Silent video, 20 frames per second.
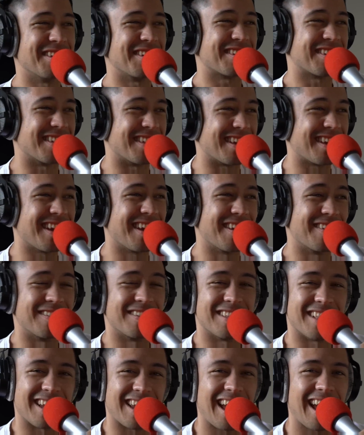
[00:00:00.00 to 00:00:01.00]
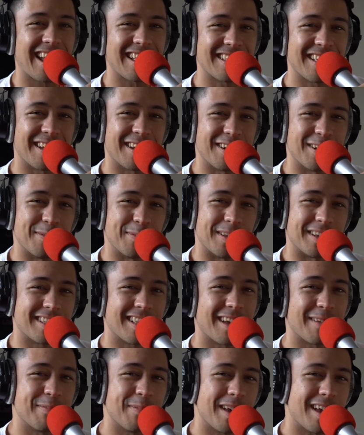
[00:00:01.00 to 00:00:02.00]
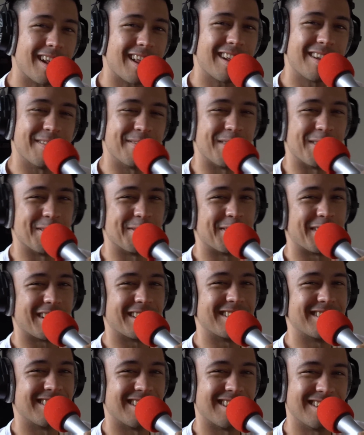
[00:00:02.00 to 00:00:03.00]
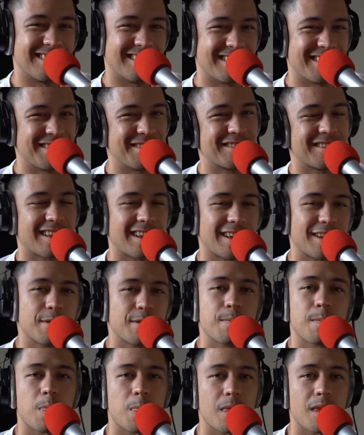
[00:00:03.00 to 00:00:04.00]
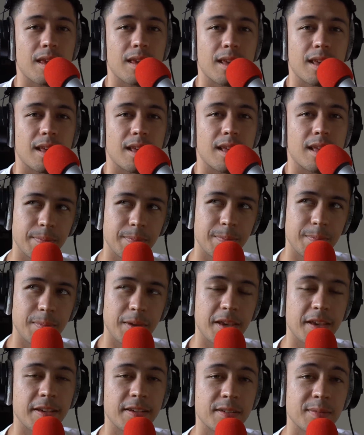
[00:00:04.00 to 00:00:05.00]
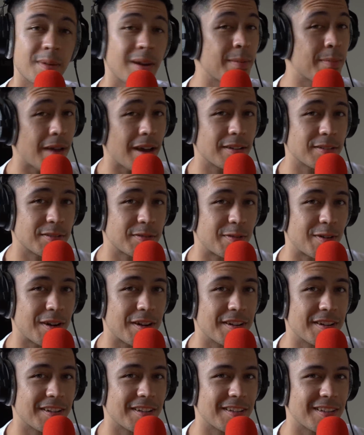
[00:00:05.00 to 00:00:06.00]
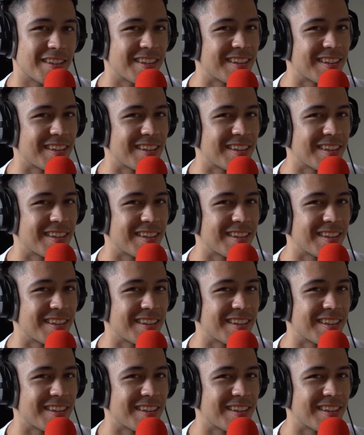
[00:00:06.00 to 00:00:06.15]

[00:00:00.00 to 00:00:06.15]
looked at the camera like, add that up, like that made any motherfucking sense. She was like, Mickey's my mouse friend.